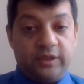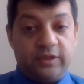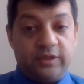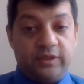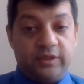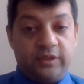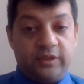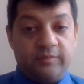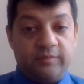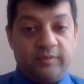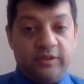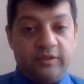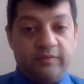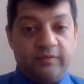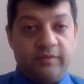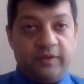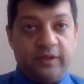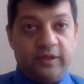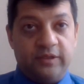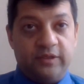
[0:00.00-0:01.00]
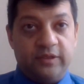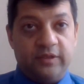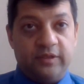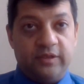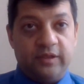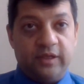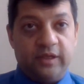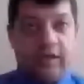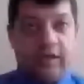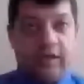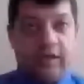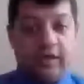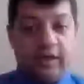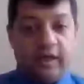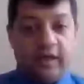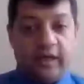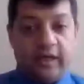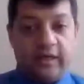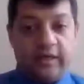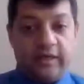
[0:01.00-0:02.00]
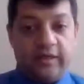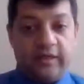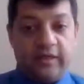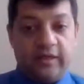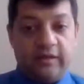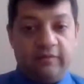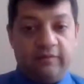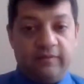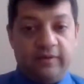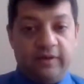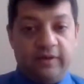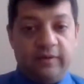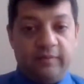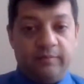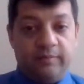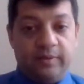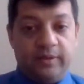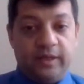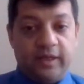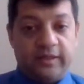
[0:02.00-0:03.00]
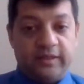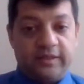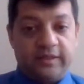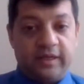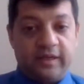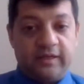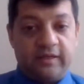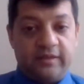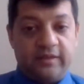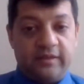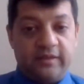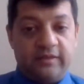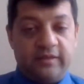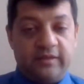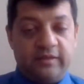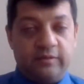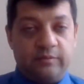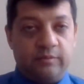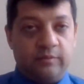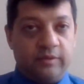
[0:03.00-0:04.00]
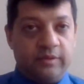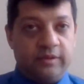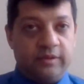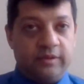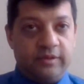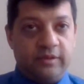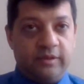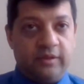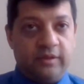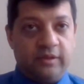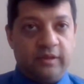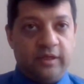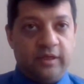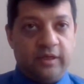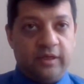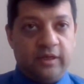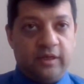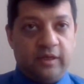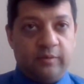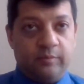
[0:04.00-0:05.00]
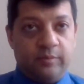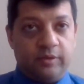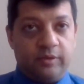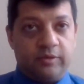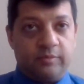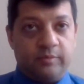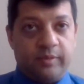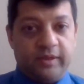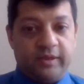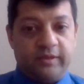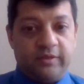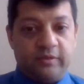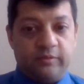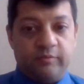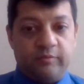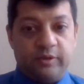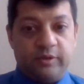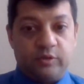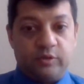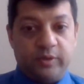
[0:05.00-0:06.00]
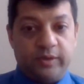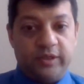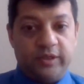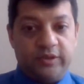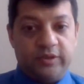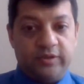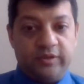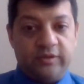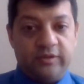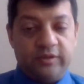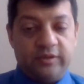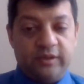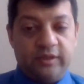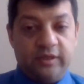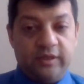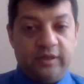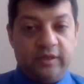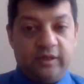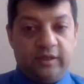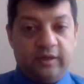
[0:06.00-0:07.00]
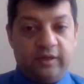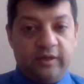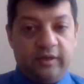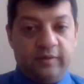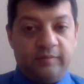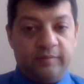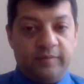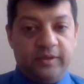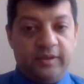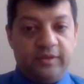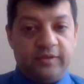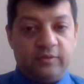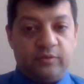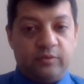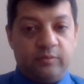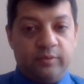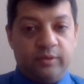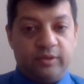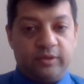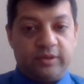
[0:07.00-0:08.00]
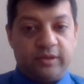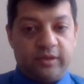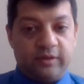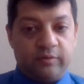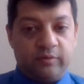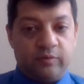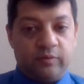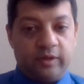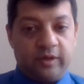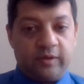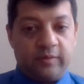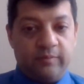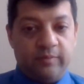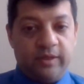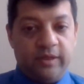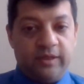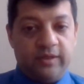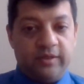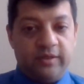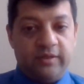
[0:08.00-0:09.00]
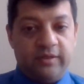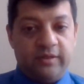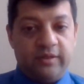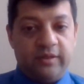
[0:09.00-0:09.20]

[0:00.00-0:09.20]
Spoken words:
Motivation, and Philip Hesketh is one's books based on persuasion. These are all books that I would recommend.